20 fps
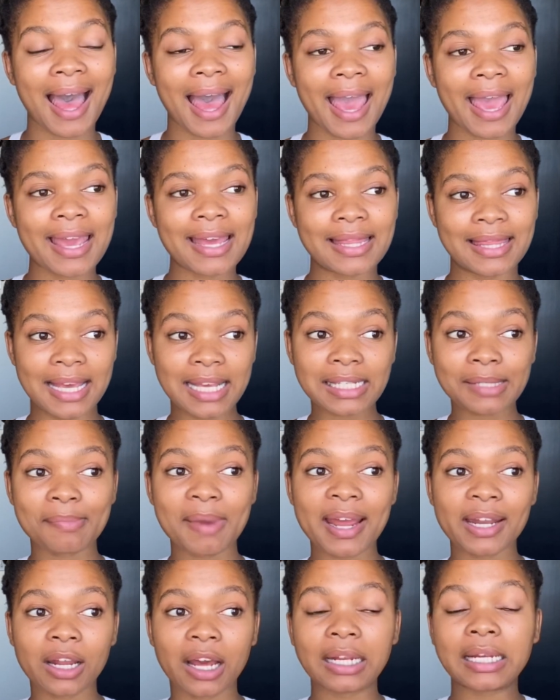this
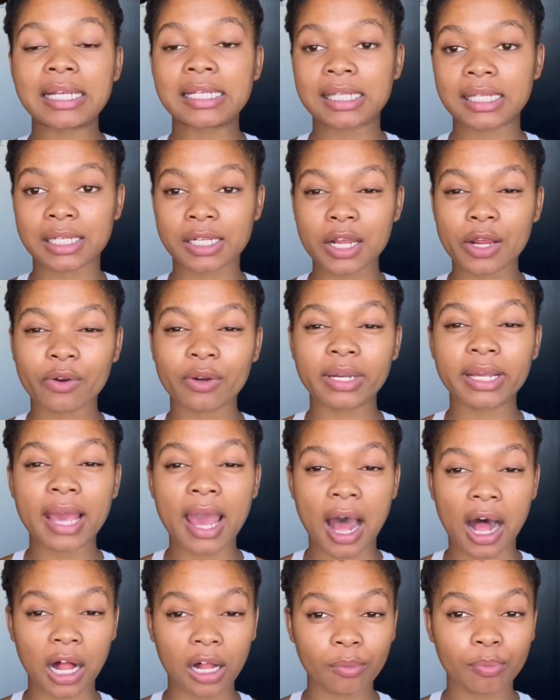might not necessarily
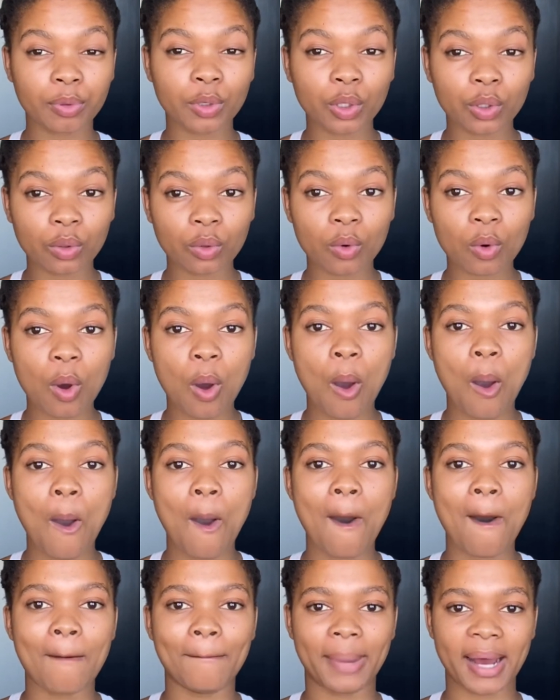help you,
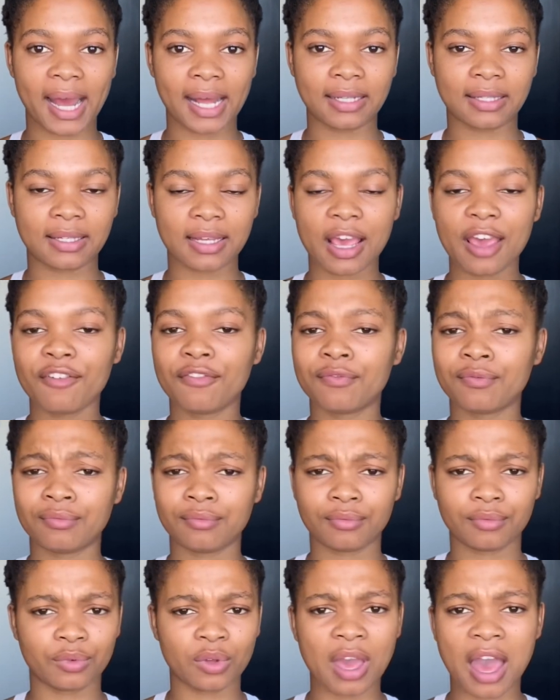but if
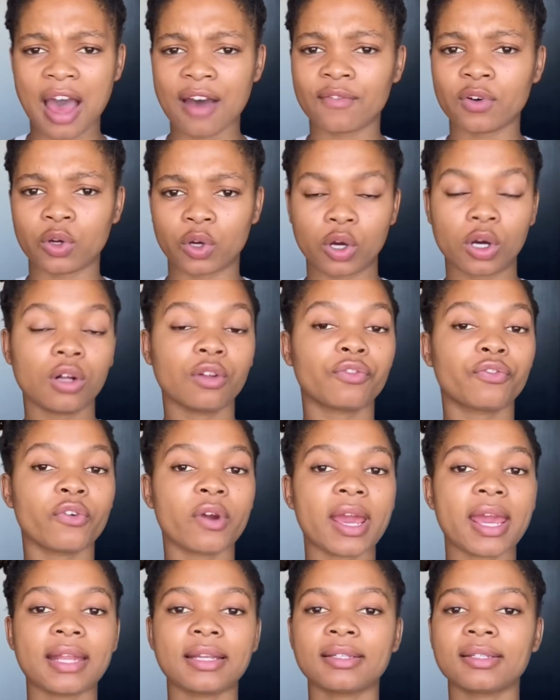you have a
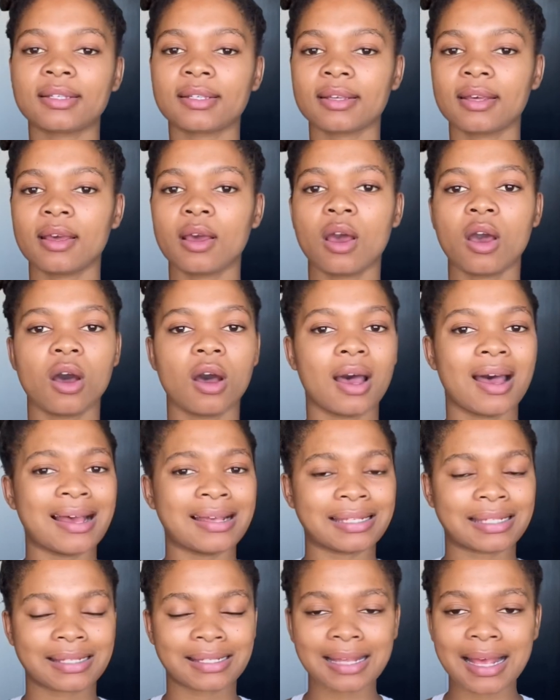girlfriend, a
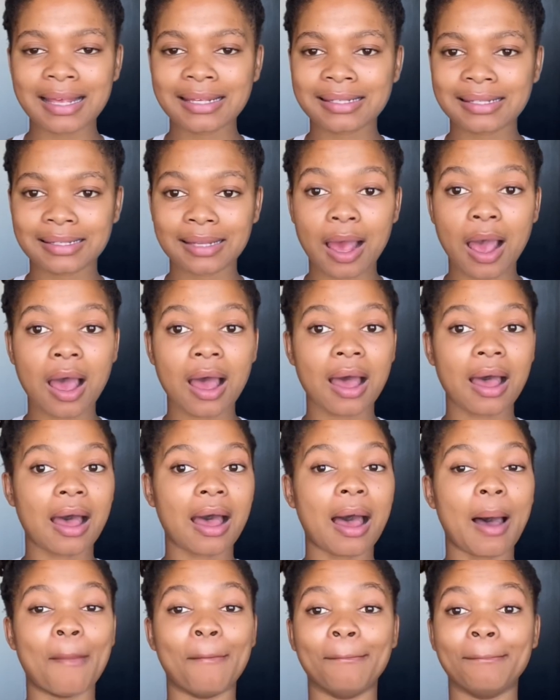sister,
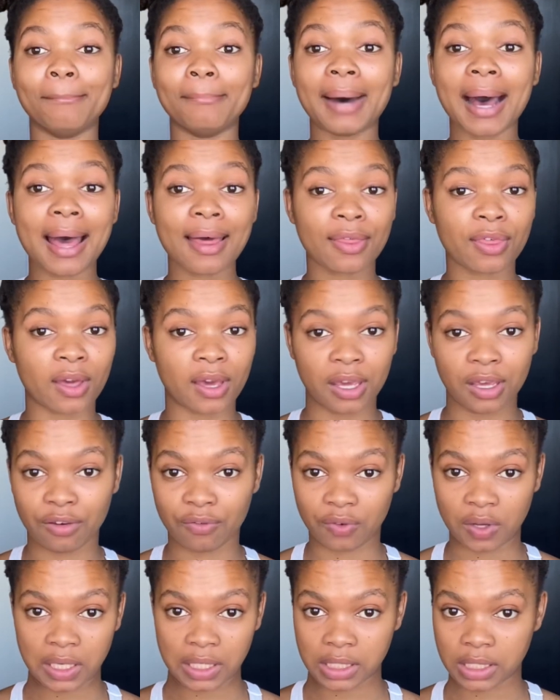a mother
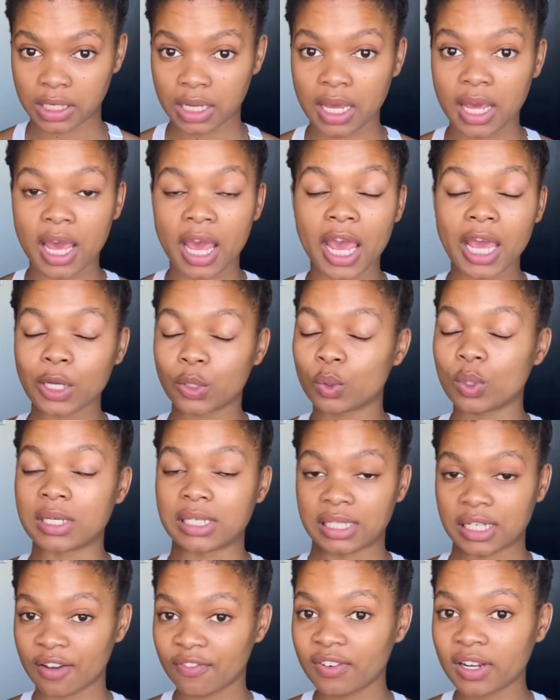even, it would
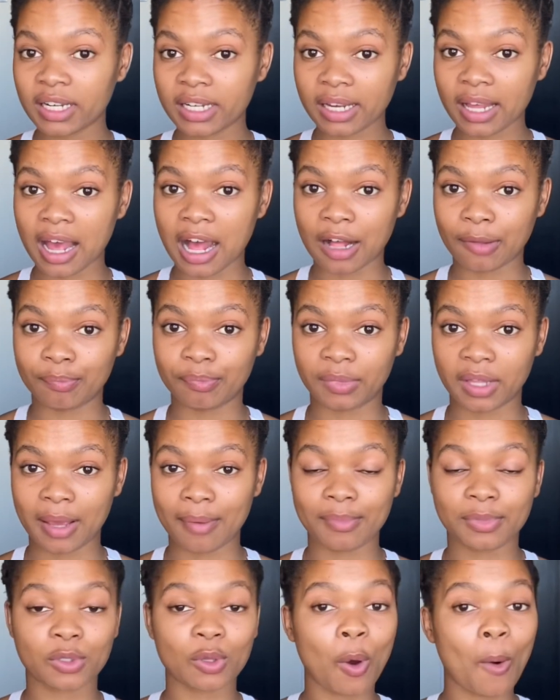definitely help them.
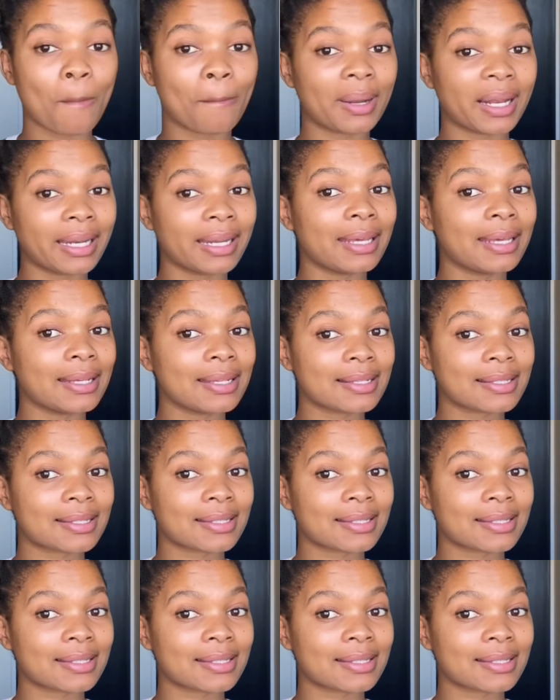So please